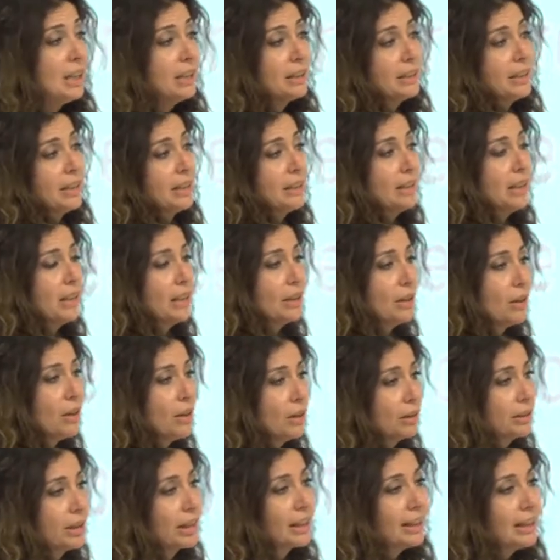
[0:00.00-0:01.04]
the,
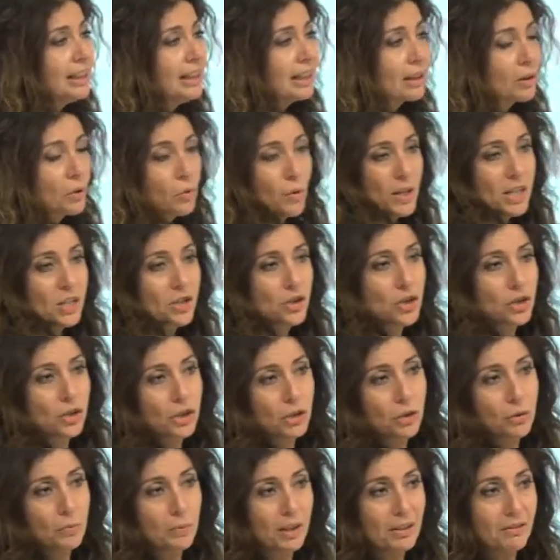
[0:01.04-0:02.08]
uh, the, clear question
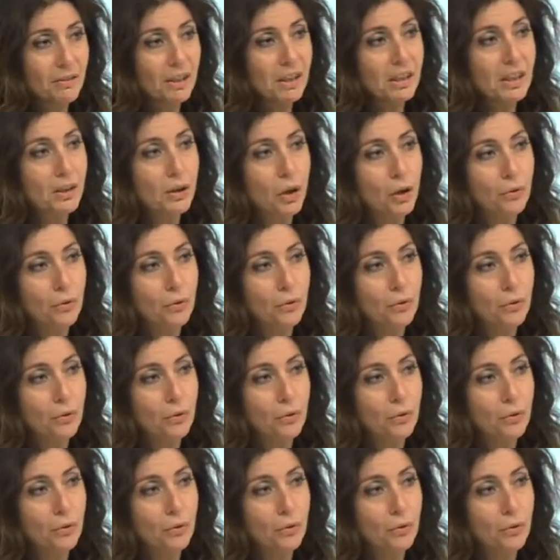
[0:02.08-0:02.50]
that you may think